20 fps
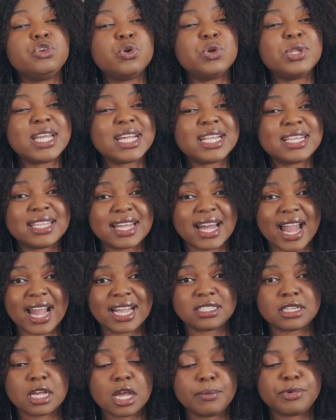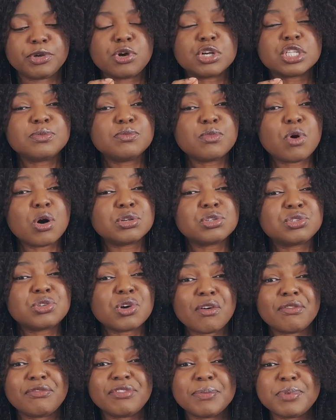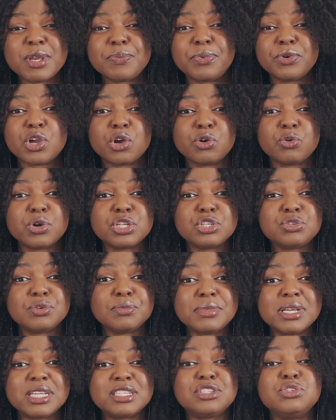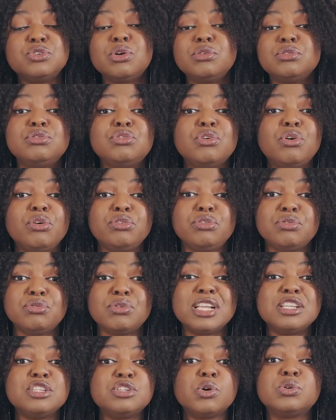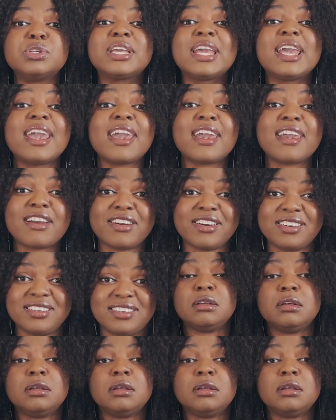need that because most of the people you're going to meet don't know you and don't care.